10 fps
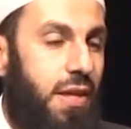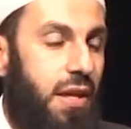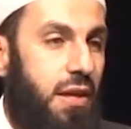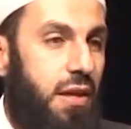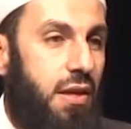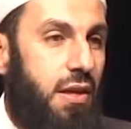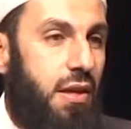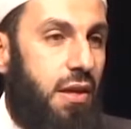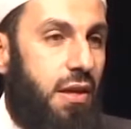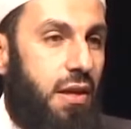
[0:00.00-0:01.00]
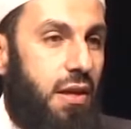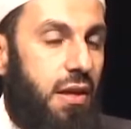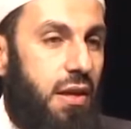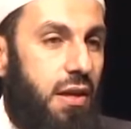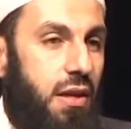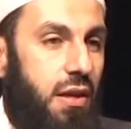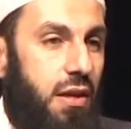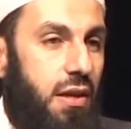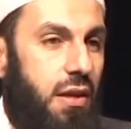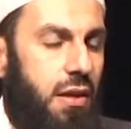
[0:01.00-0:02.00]

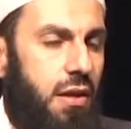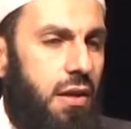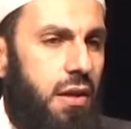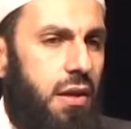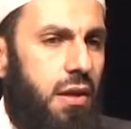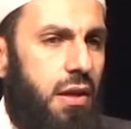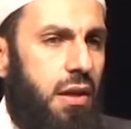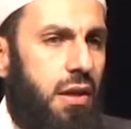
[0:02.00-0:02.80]
No one is speaking in this clip.